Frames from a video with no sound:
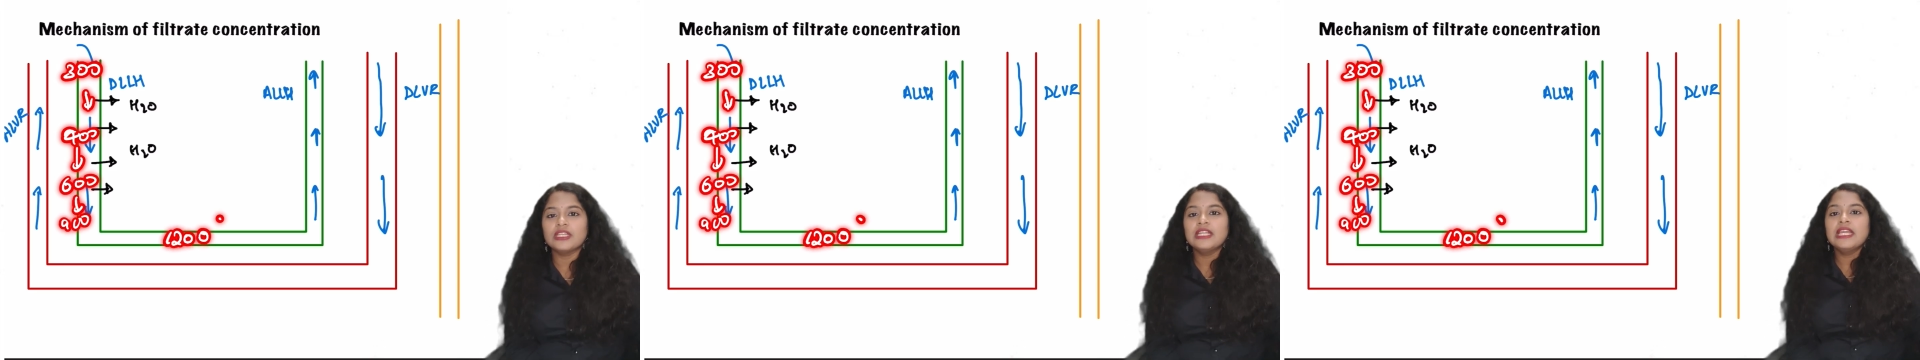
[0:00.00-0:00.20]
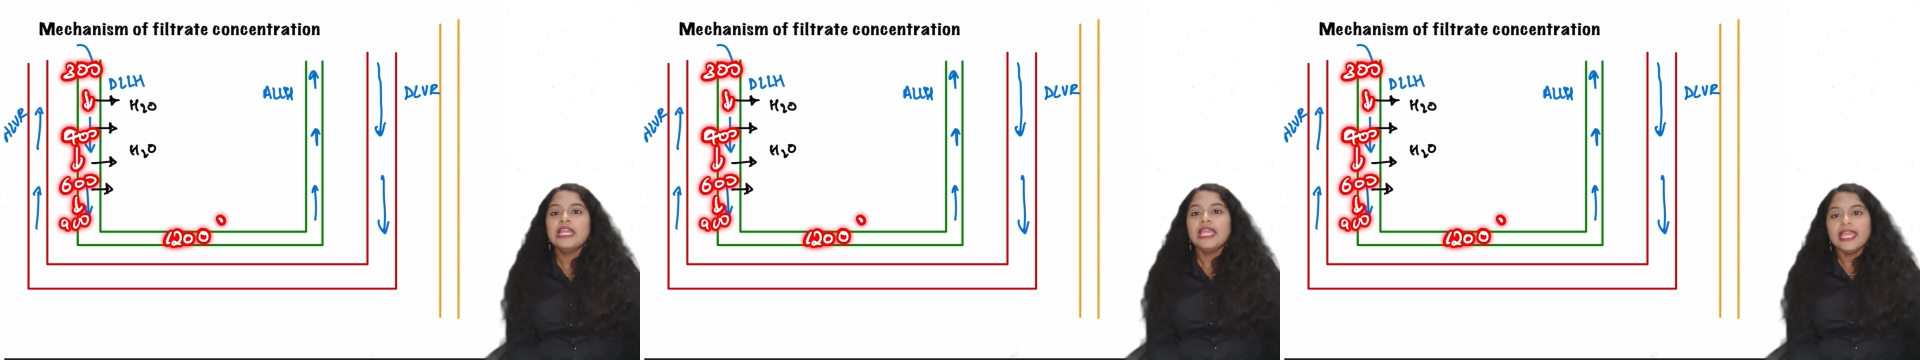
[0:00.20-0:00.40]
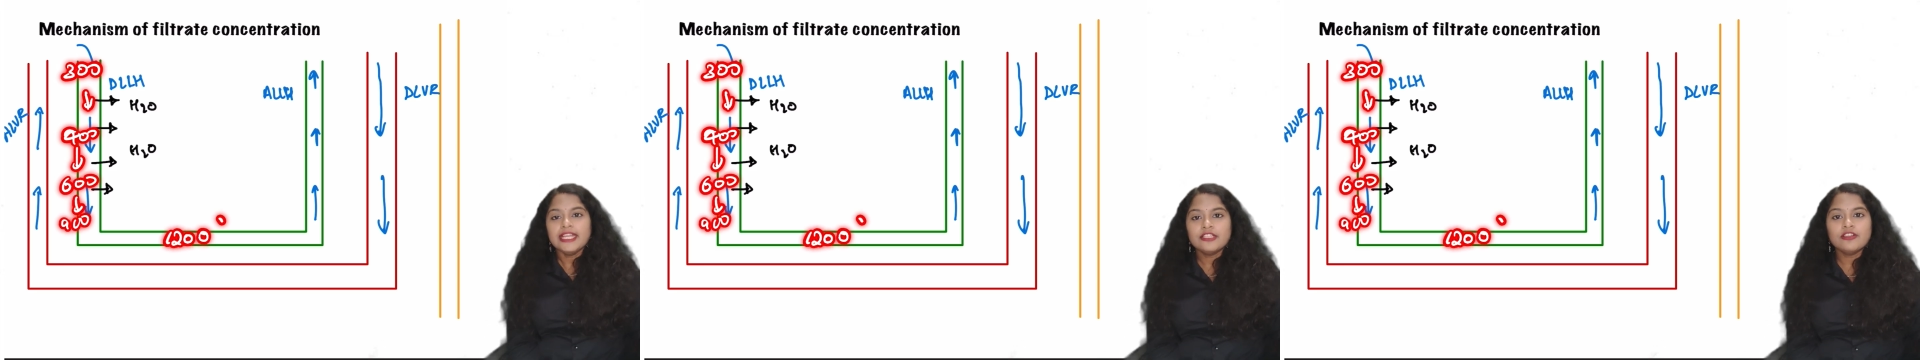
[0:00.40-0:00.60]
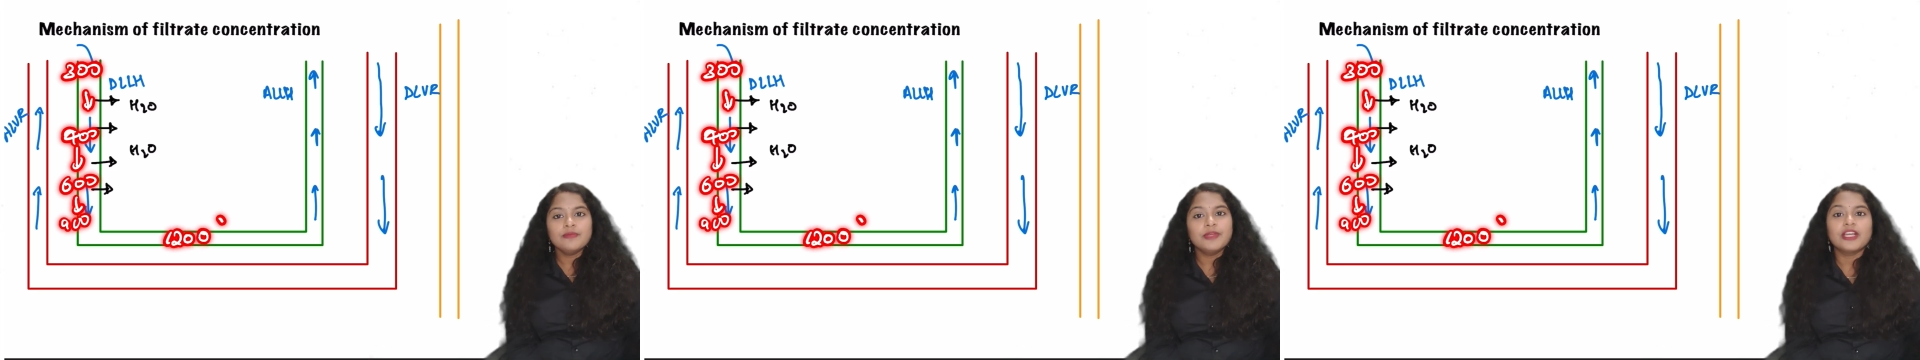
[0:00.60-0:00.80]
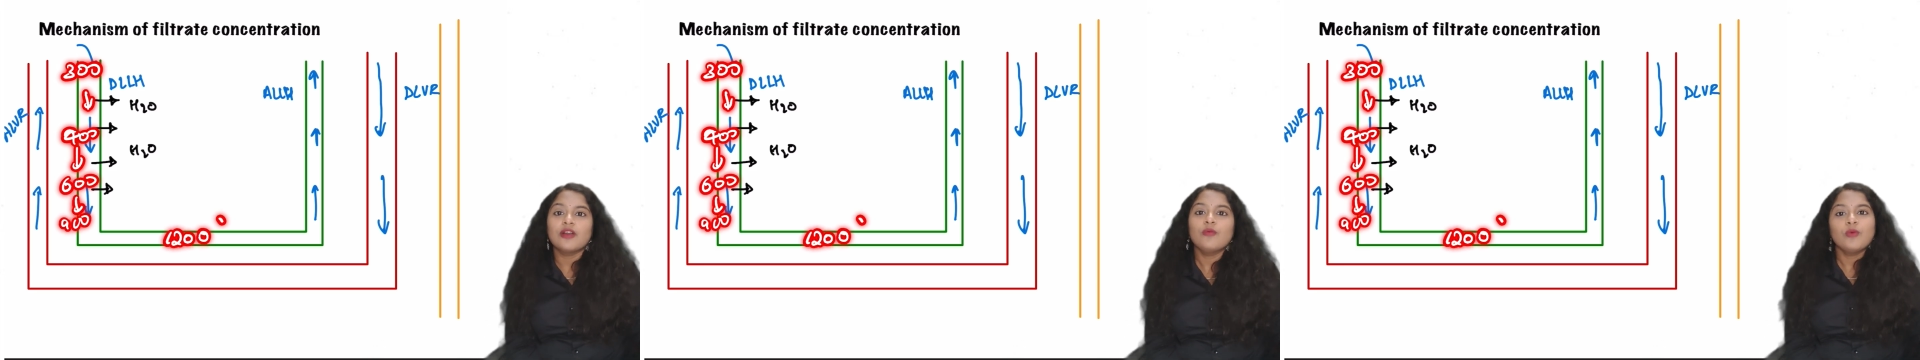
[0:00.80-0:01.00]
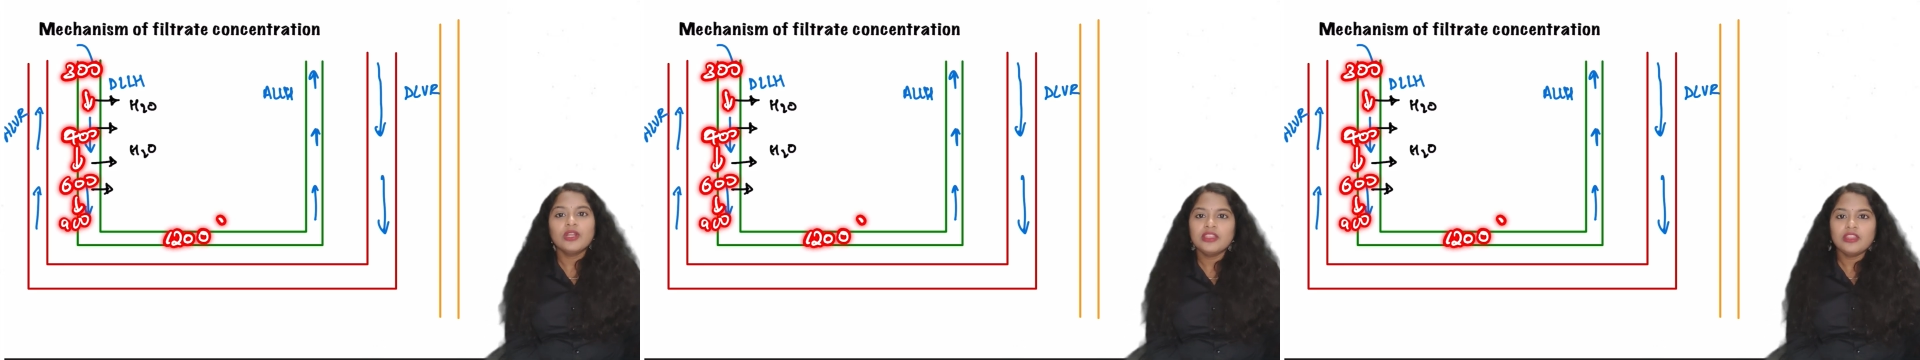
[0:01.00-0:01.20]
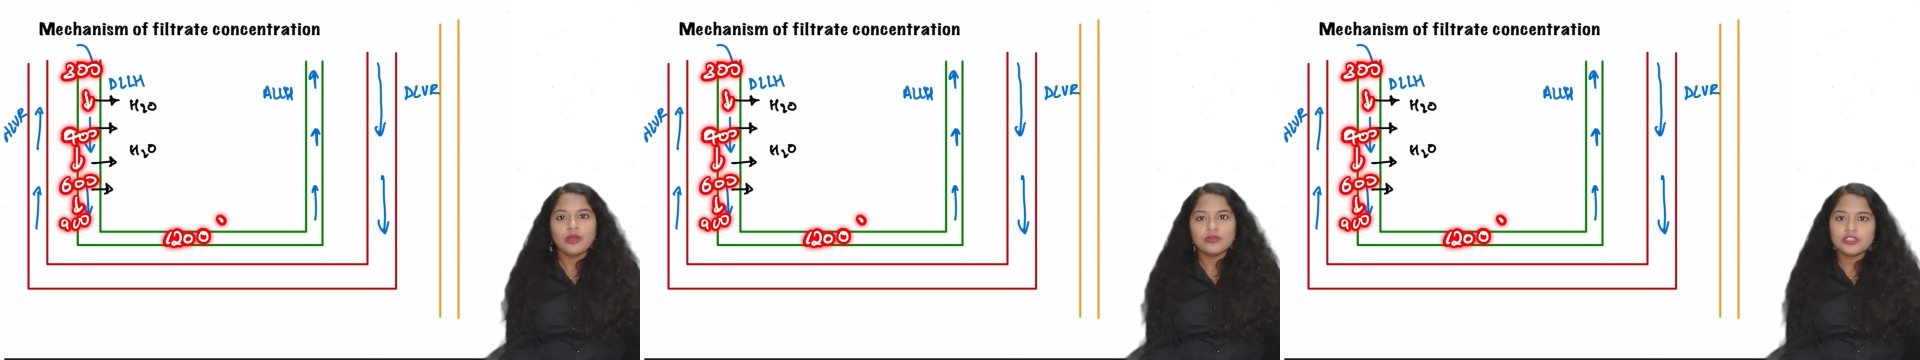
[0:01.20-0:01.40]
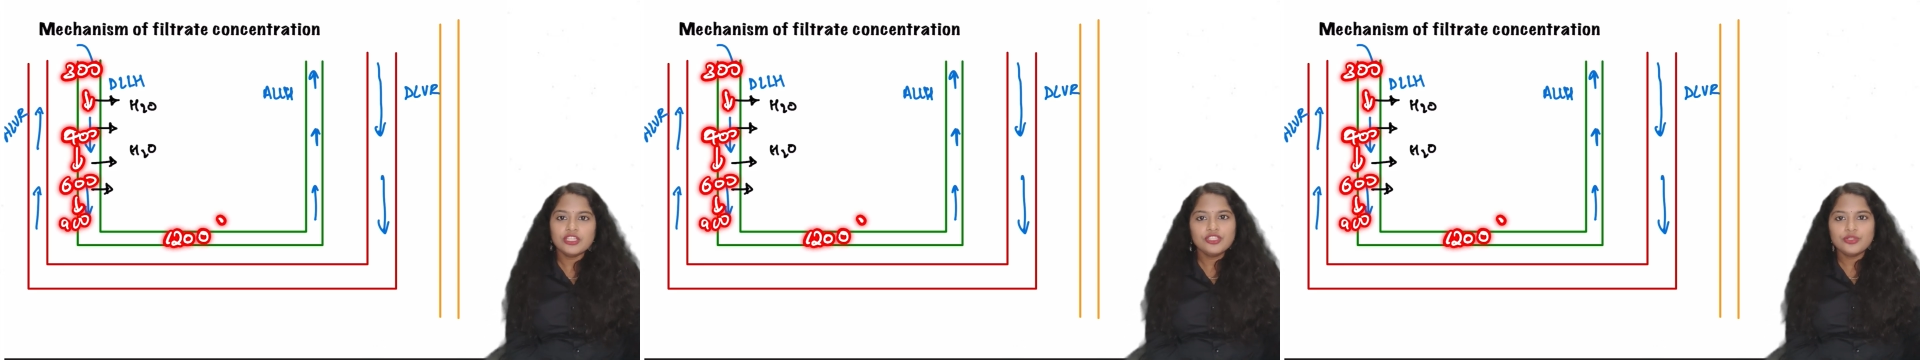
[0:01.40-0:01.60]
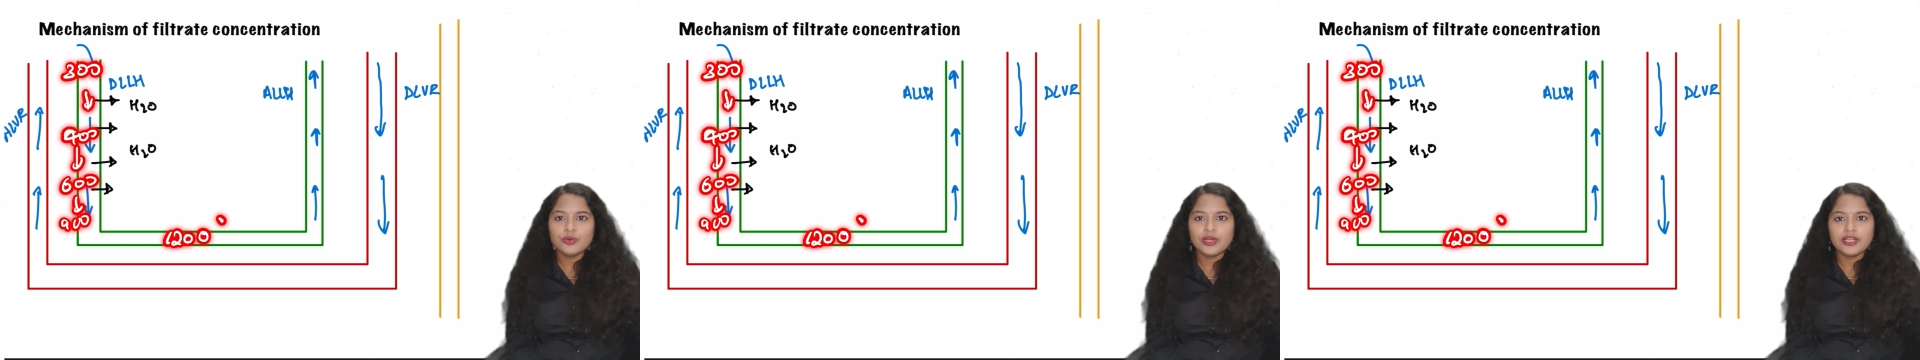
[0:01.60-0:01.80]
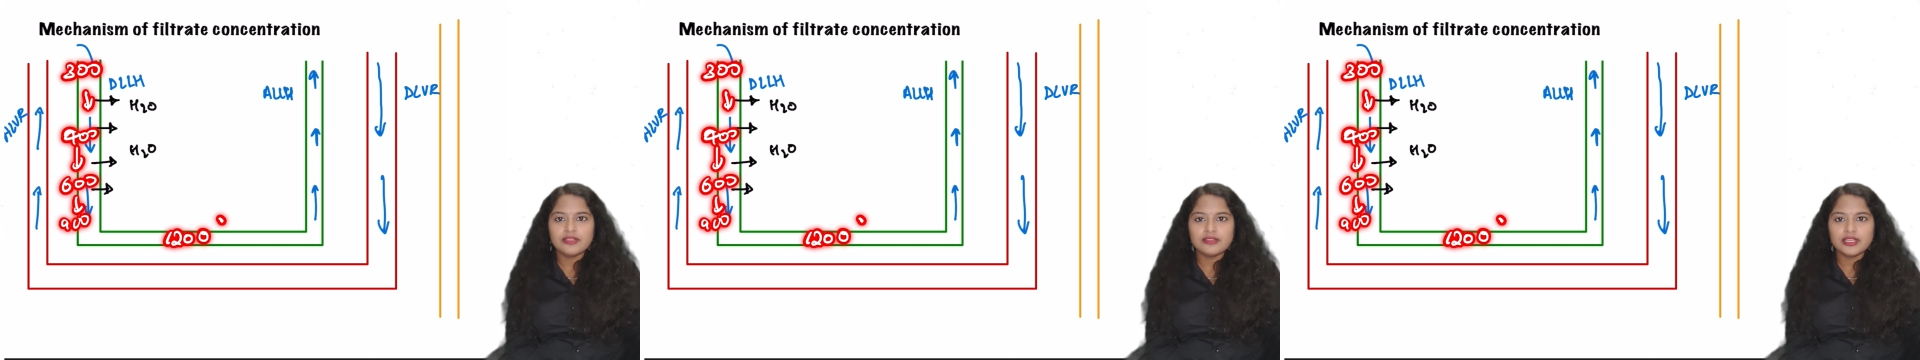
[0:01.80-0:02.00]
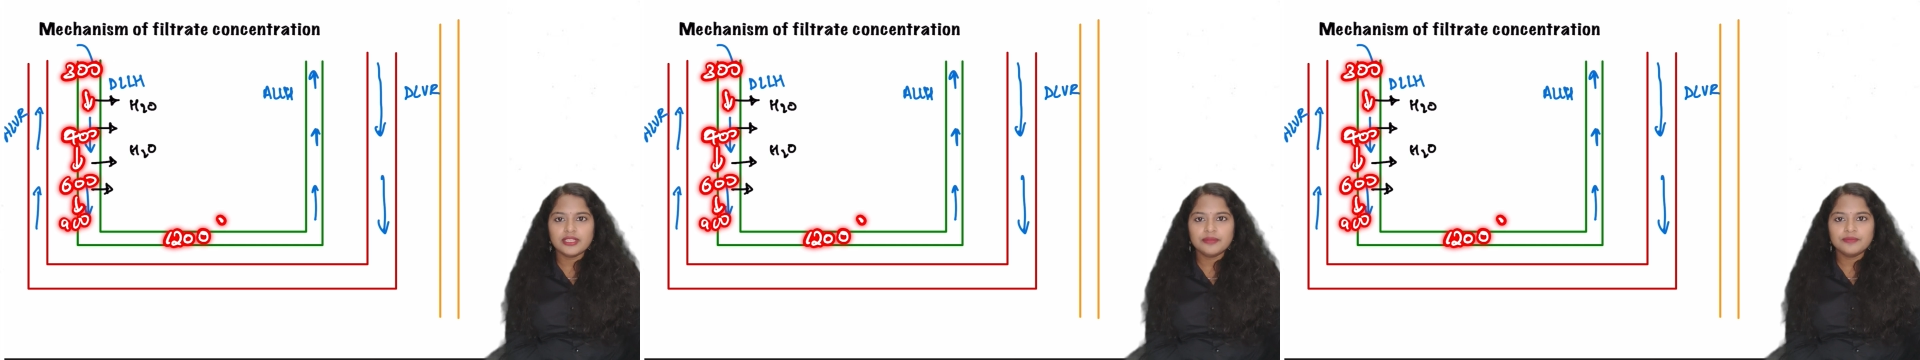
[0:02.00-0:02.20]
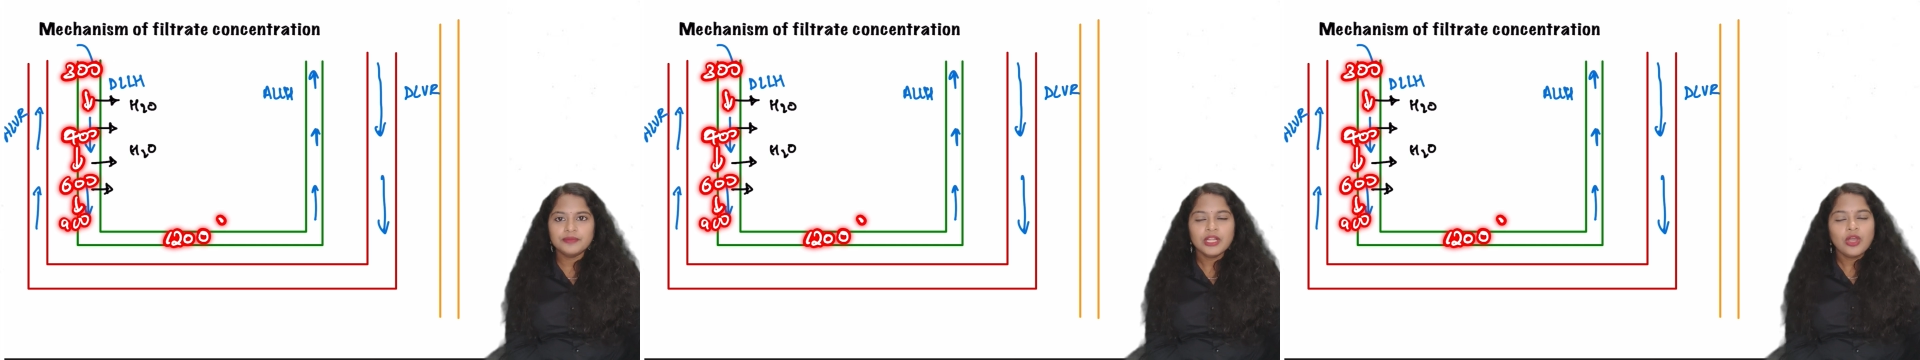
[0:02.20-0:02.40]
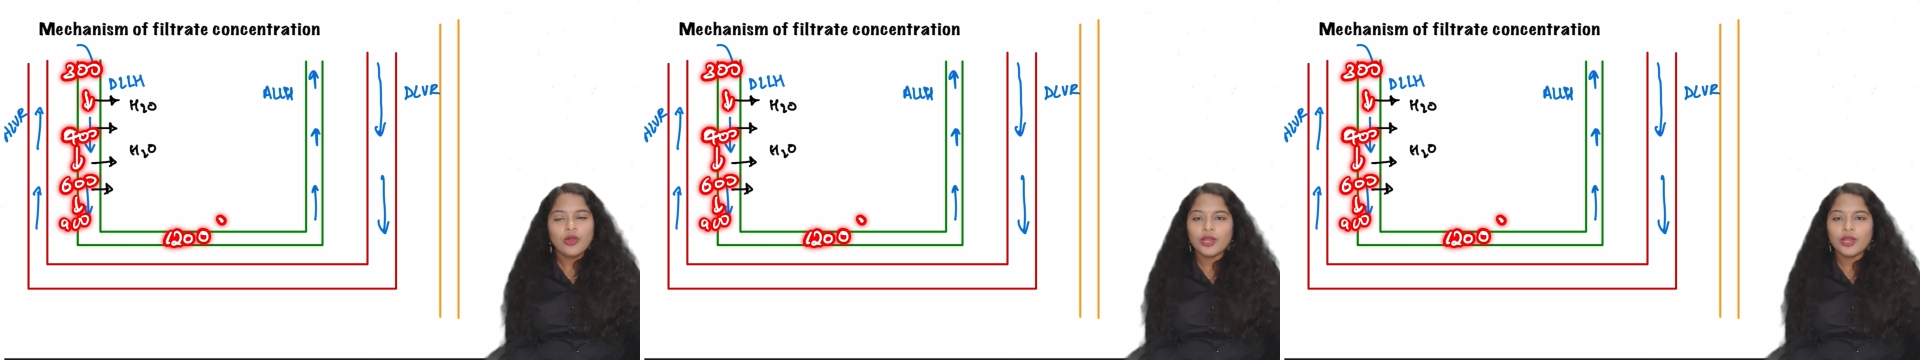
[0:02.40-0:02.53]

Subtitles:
it will become 1200.